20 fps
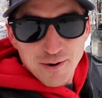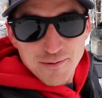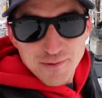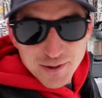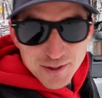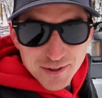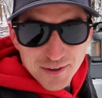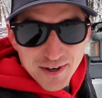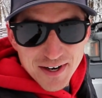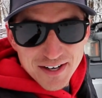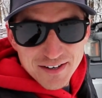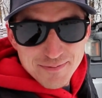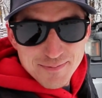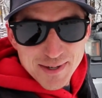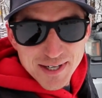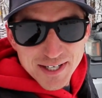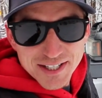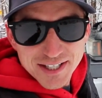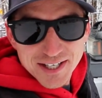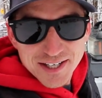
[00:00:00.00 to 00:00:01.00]
Rover
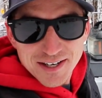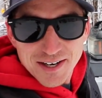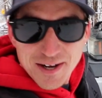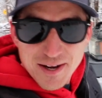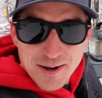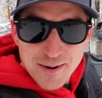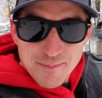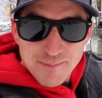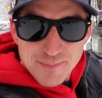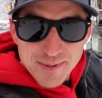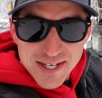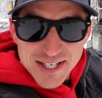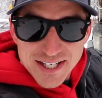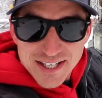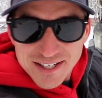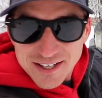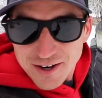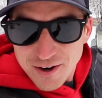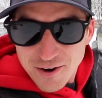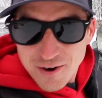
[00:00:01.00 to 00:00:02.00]
transmission,
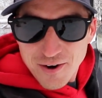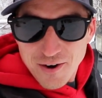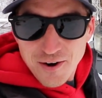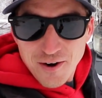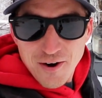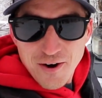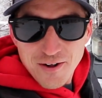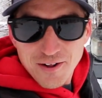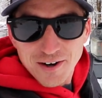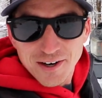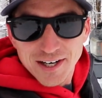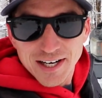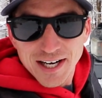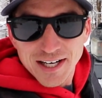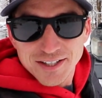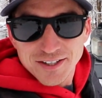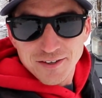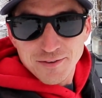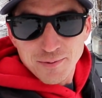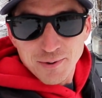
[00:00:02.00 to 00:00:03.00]
meaning all our
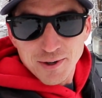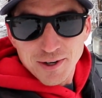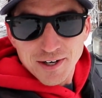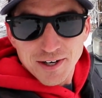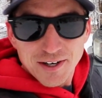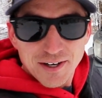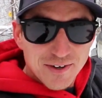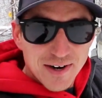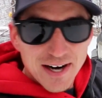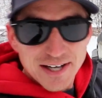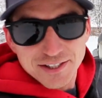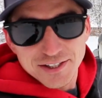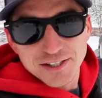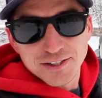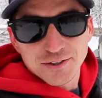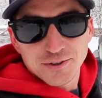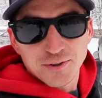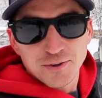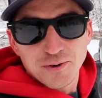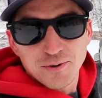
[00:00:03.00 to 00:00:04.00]
gauges work, traction
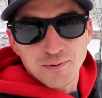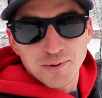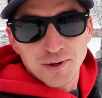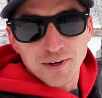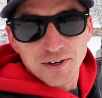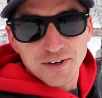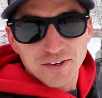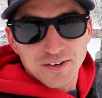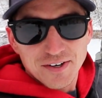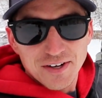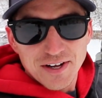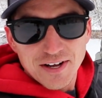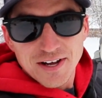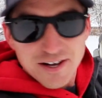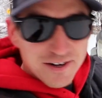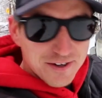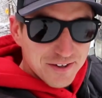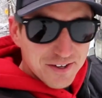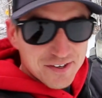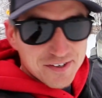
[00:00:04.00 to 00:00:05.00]
control works,
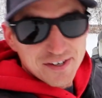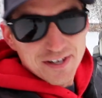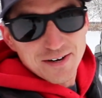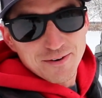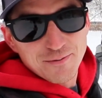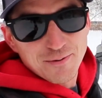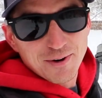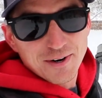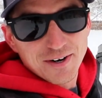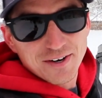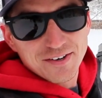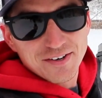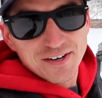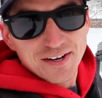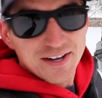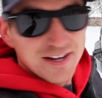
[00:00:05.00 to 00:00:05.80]
hill descent works,